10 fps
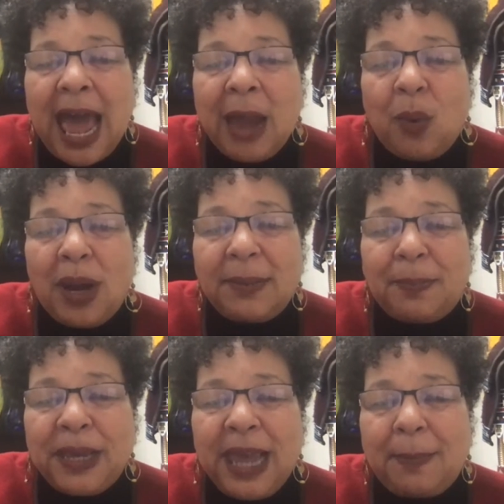I want
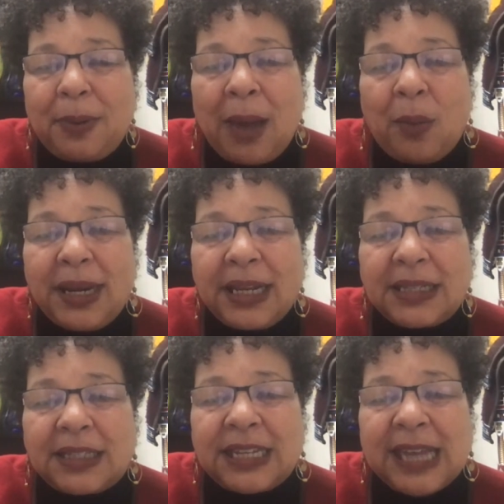to
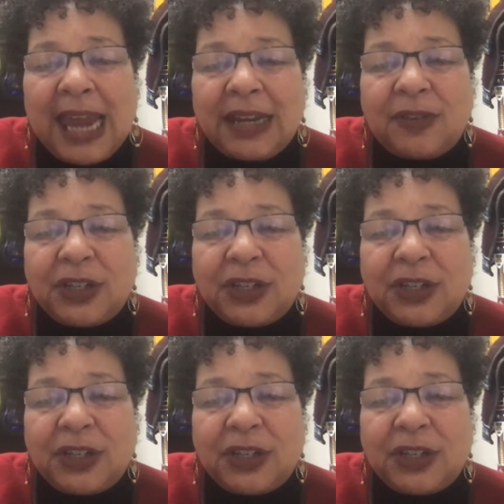kind of